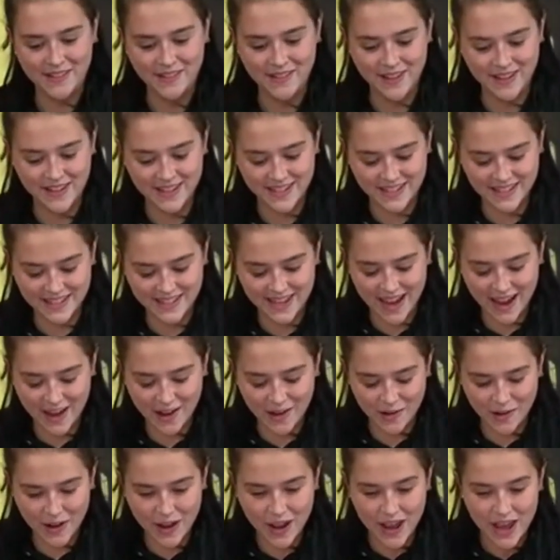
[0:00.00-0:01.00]
fitted
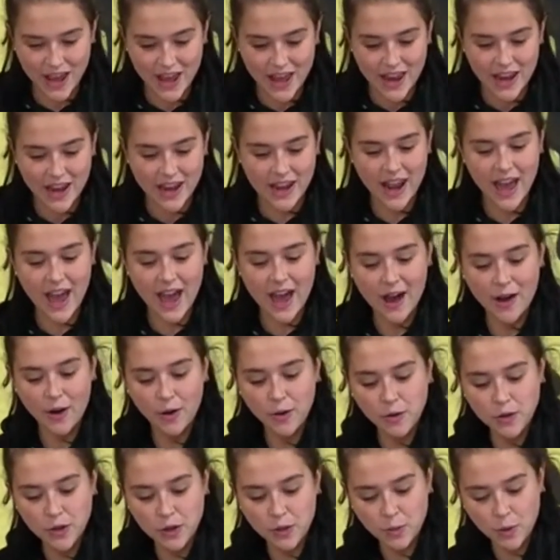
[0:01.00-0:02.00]
down.
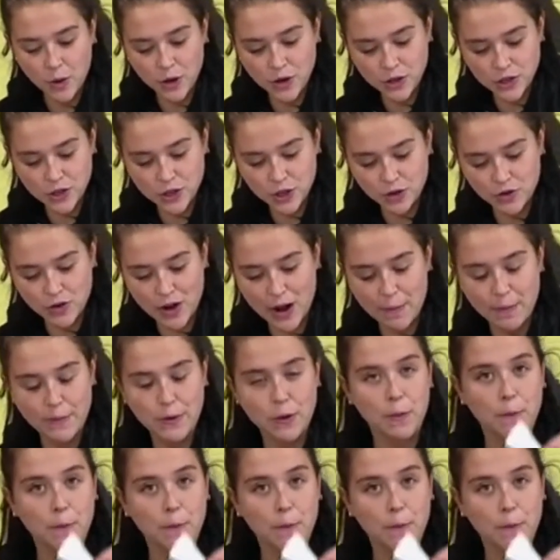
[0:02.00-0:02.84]
Now you want to grab your